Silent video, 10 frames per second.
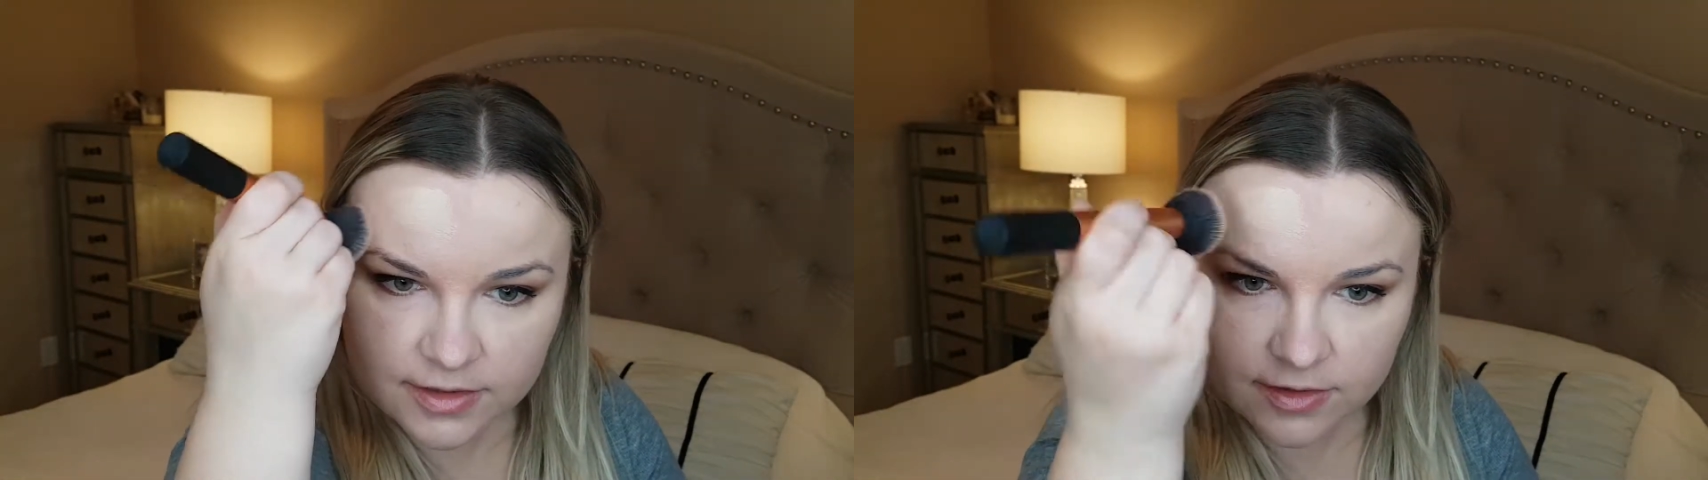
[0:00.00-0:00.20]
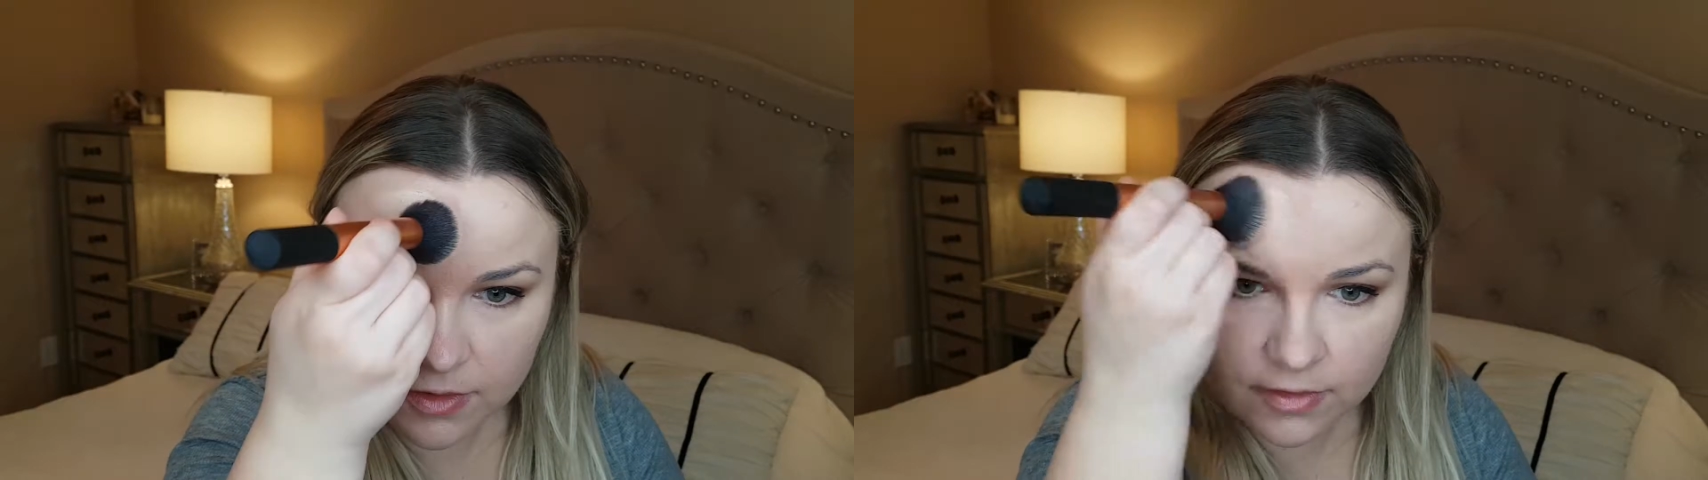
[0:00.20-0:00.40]

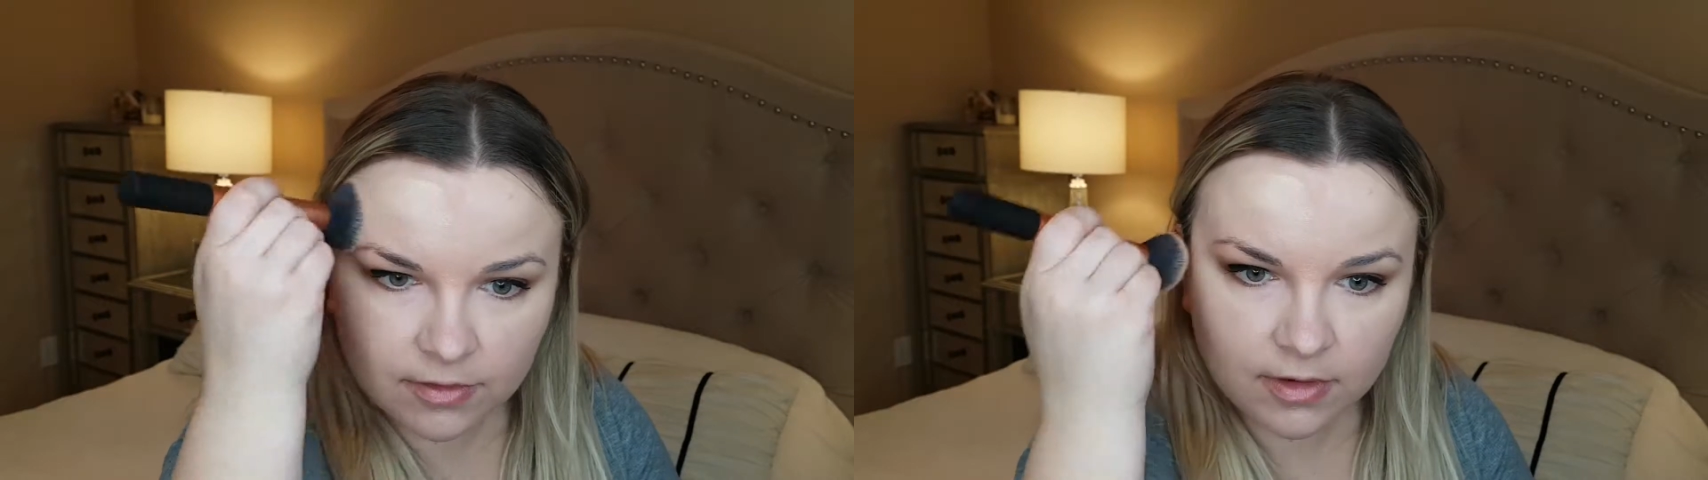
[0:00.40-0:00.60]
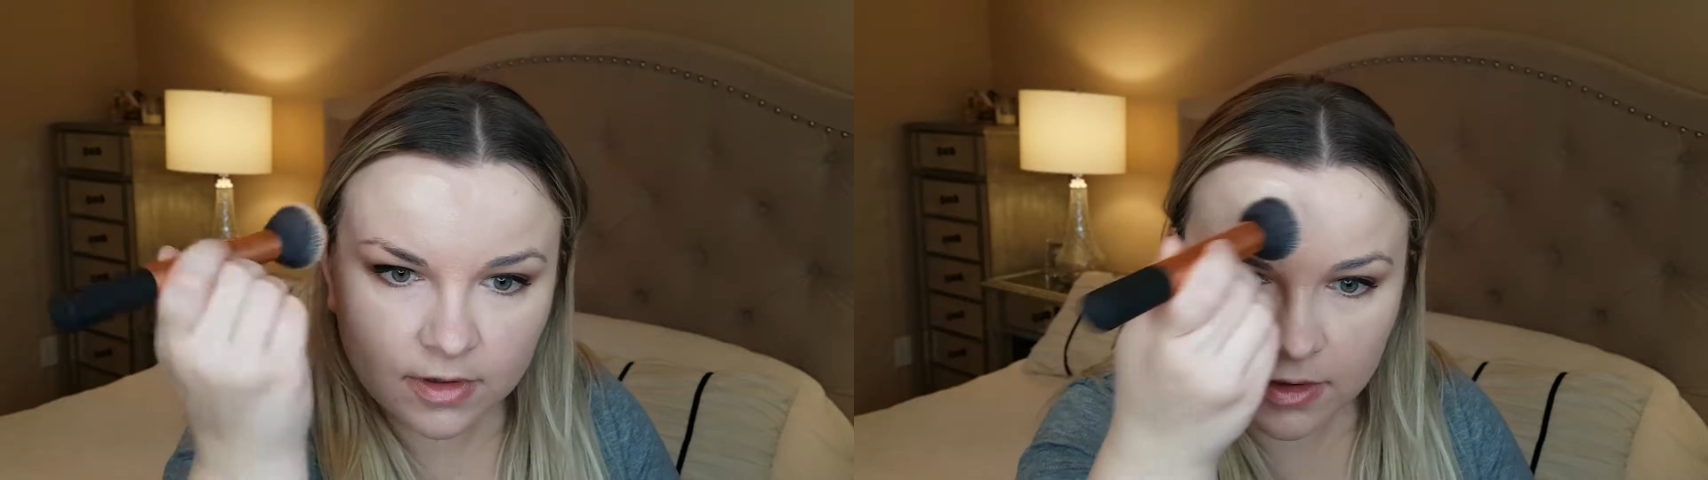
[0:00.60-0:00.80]

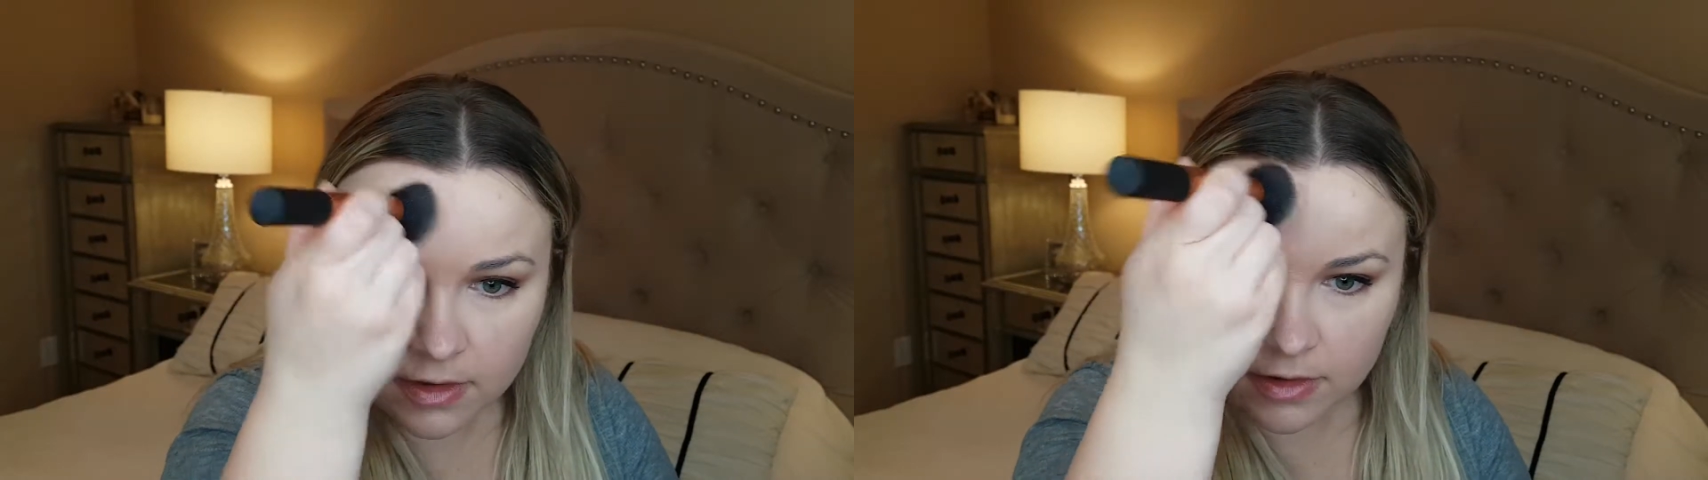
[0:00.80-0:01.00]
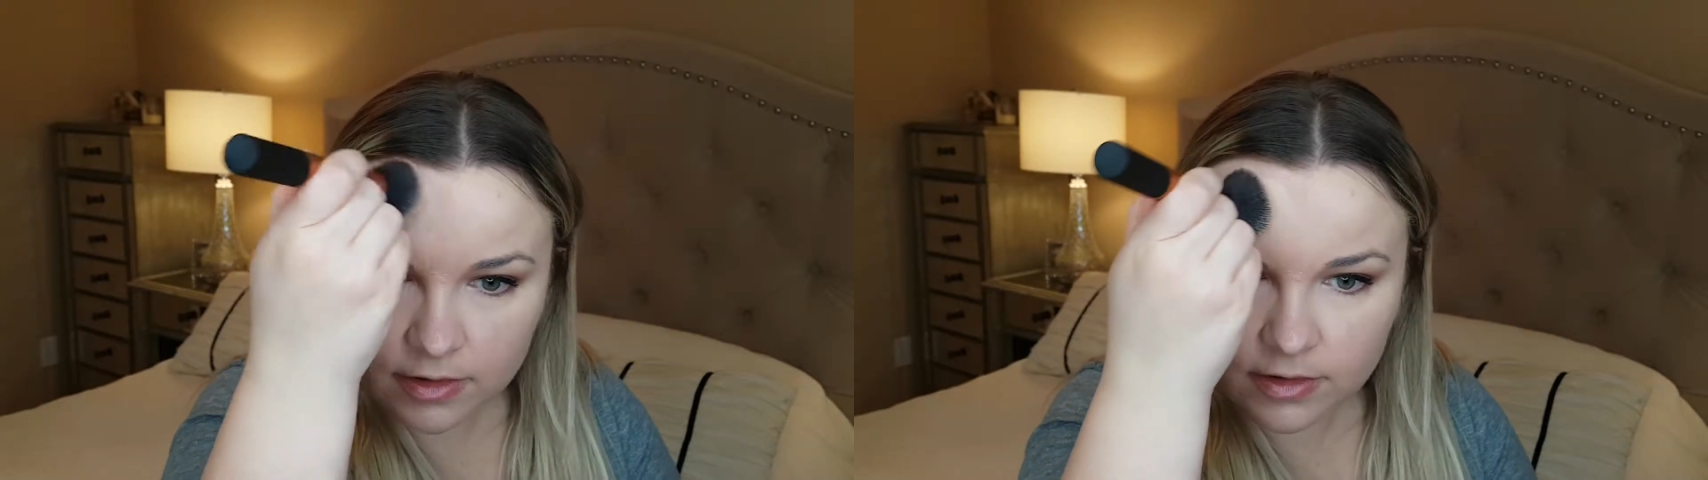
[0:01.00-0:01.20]
So
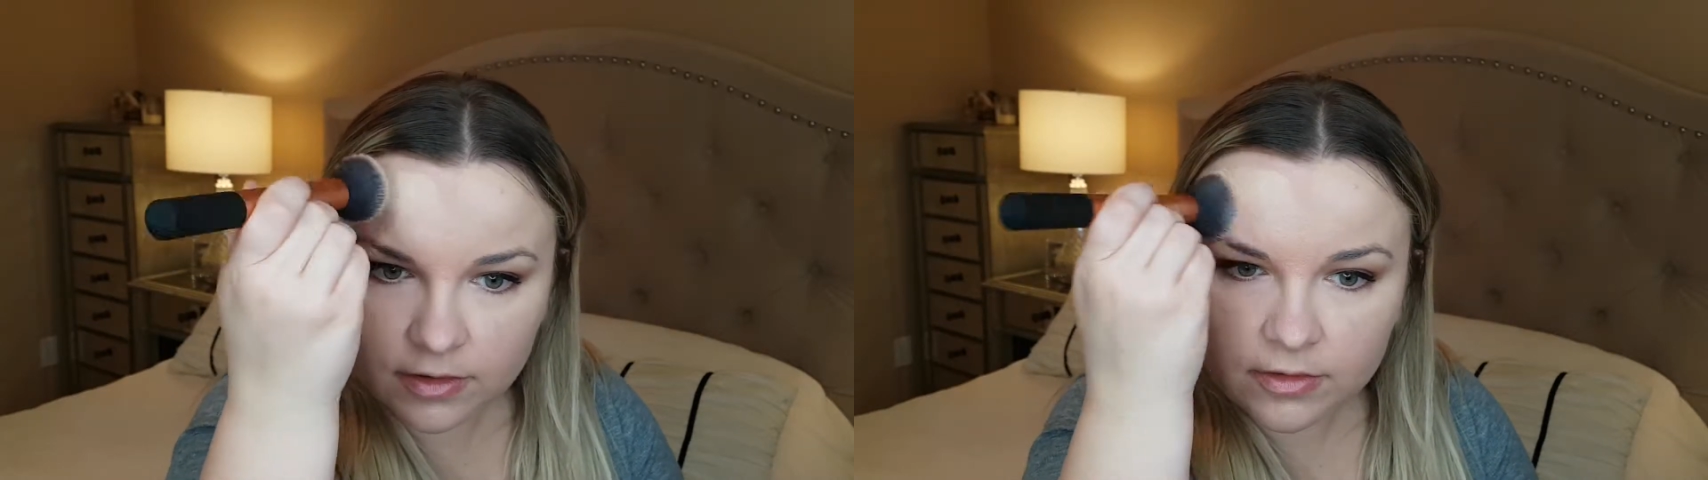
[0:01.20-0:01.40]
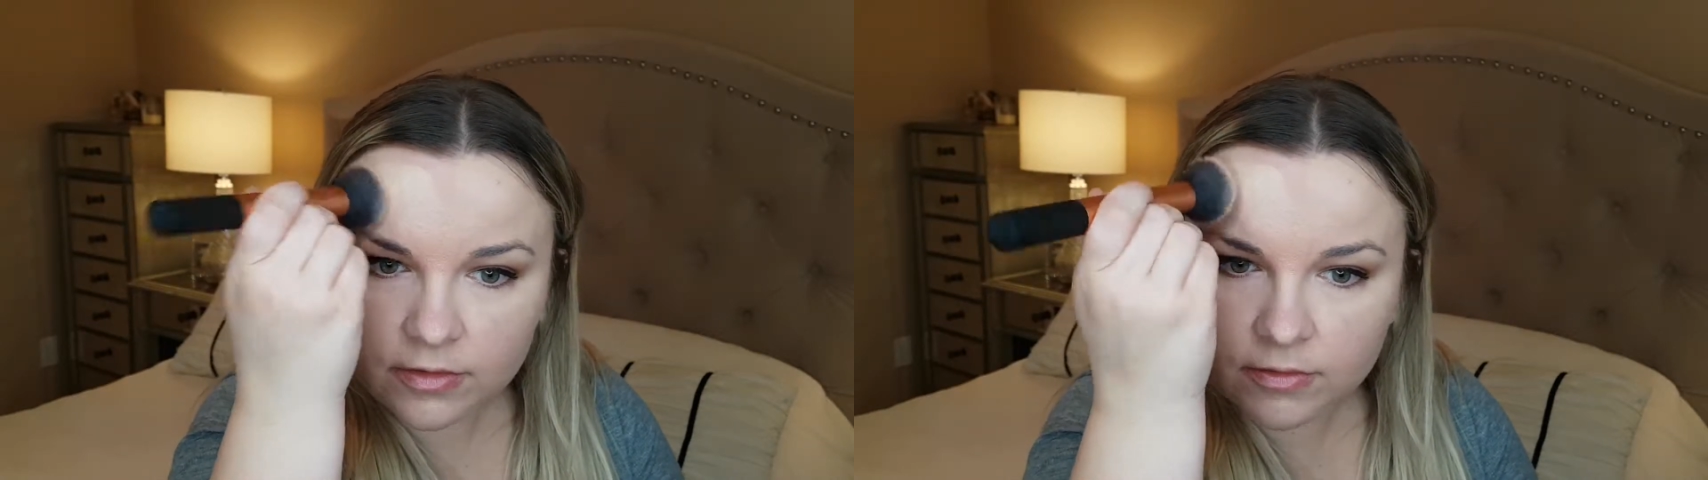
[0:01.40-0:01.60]

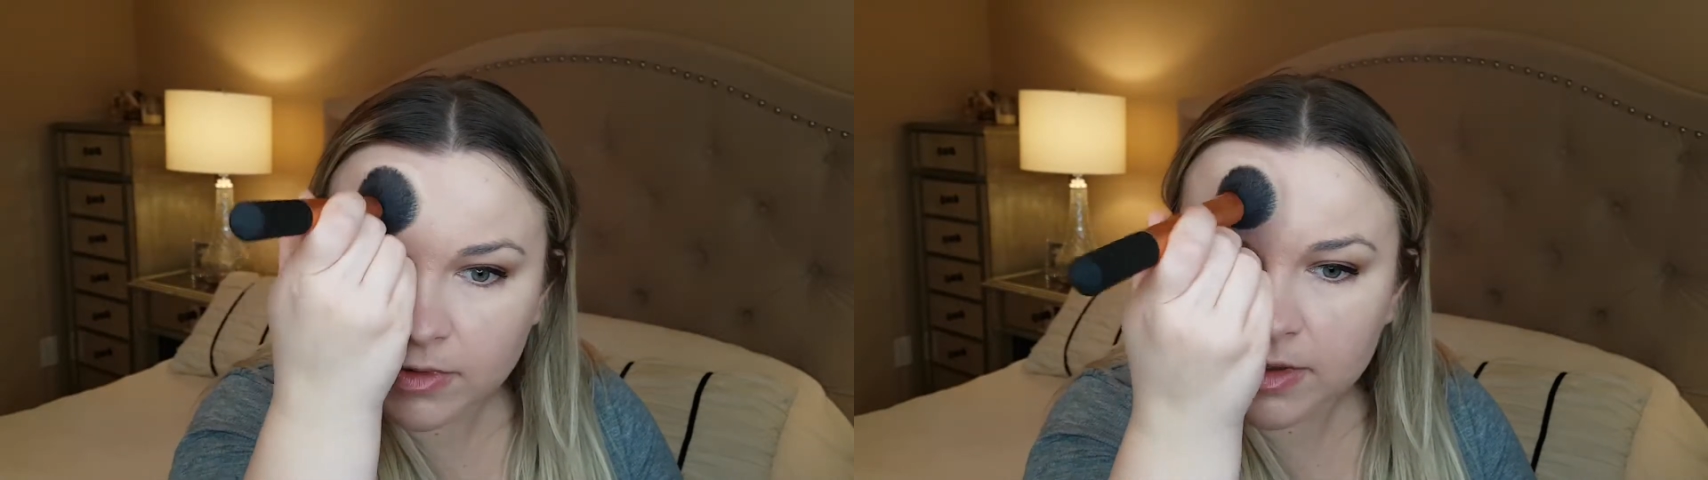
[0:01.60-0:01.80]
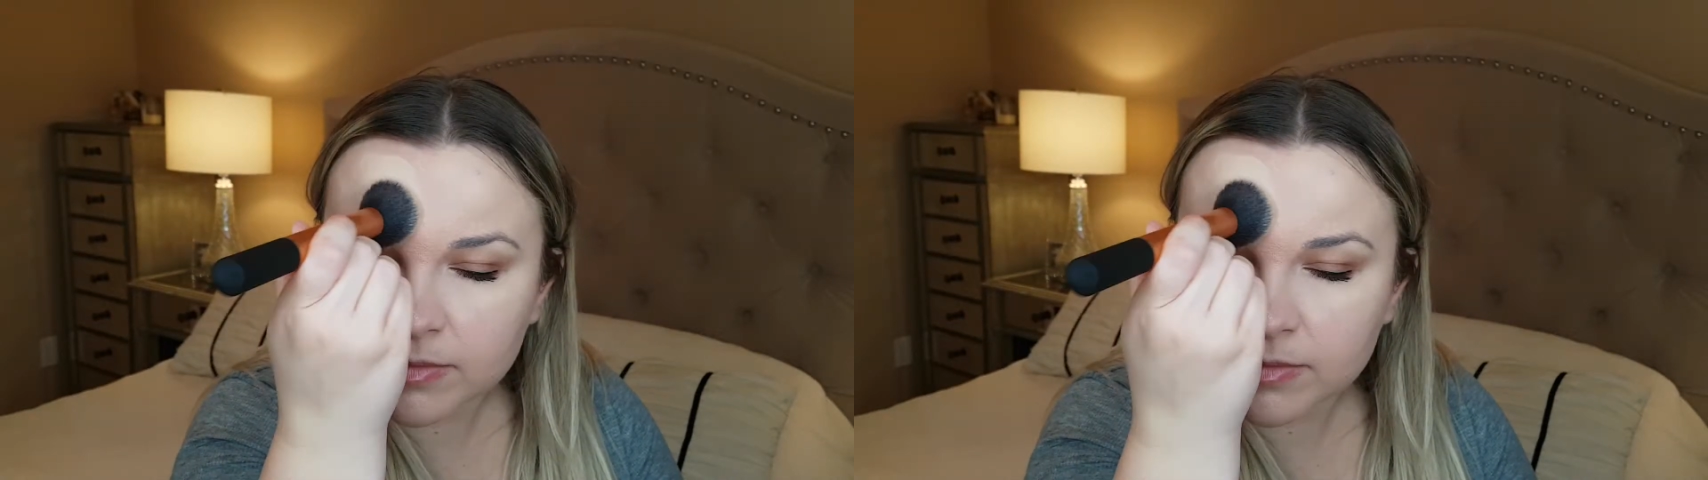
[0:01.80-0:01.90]
you want